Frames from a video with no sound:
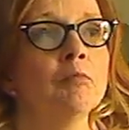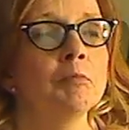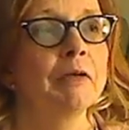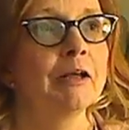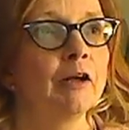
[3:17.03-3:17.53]

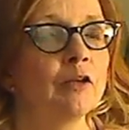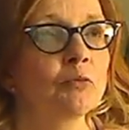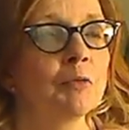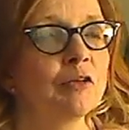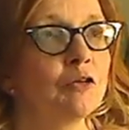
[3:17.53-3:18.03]

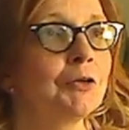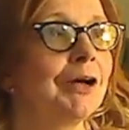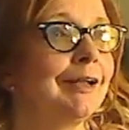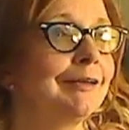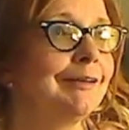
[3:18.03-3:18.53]
because once you
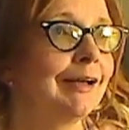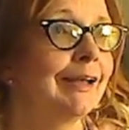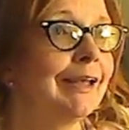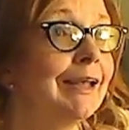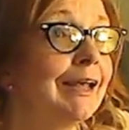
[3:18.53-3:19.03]
got
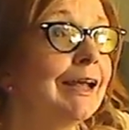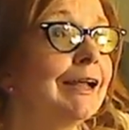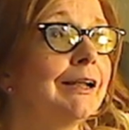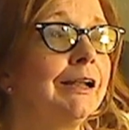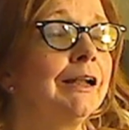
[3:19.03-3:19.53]
dug
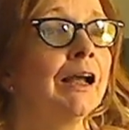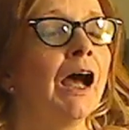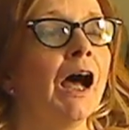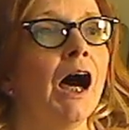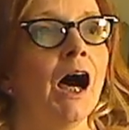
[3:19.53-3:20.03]
in
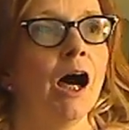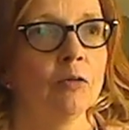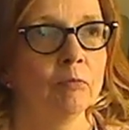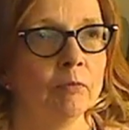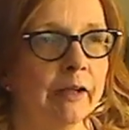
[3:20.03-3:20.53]

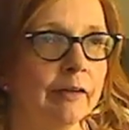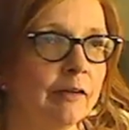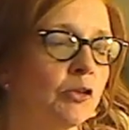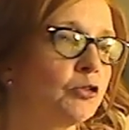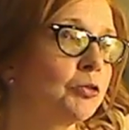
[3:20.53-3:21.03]

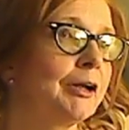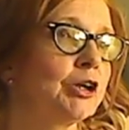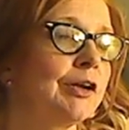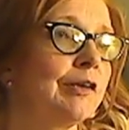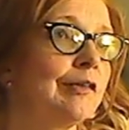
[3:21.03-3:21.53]
these
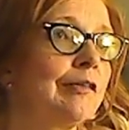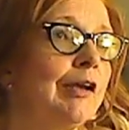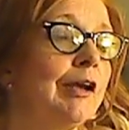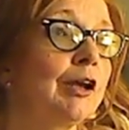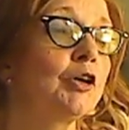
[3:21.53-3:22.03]
trenches,
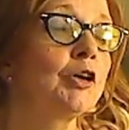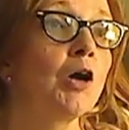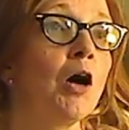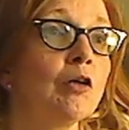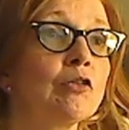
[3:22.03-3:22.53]
it could
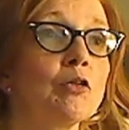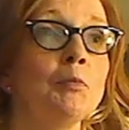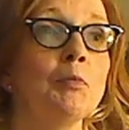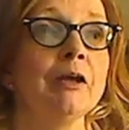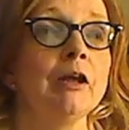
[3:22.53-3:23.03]
also
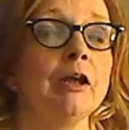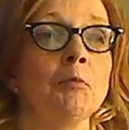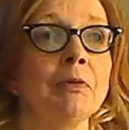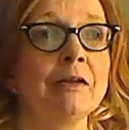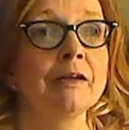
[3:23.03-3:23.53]
be a
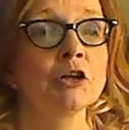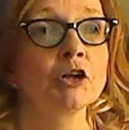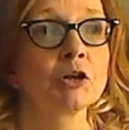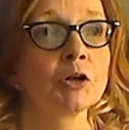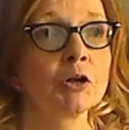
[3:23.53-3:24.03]

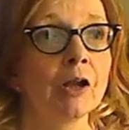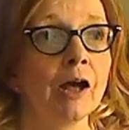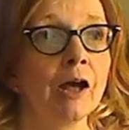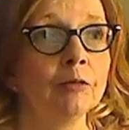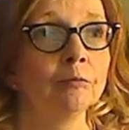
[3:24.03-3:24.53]
potential
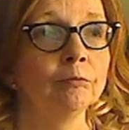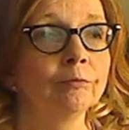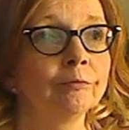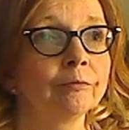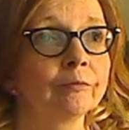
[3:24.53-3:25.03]

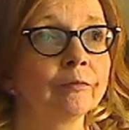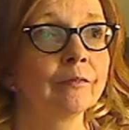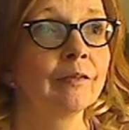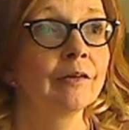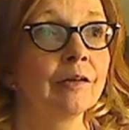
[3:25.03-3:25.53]

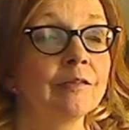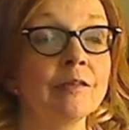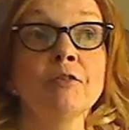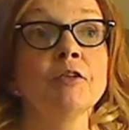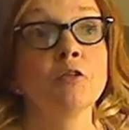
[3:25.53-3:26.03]

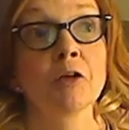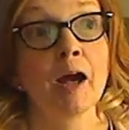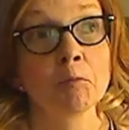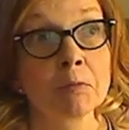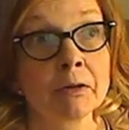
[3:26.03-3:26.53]
safety
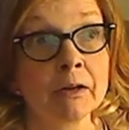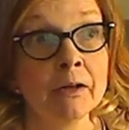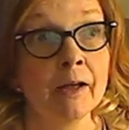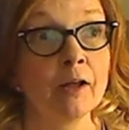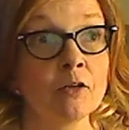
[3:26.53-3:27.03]
trap
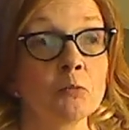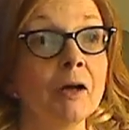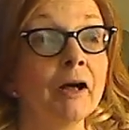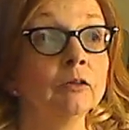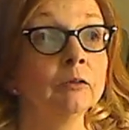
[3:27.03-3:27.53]
as
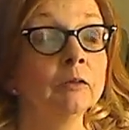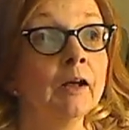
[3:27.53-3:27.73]
well.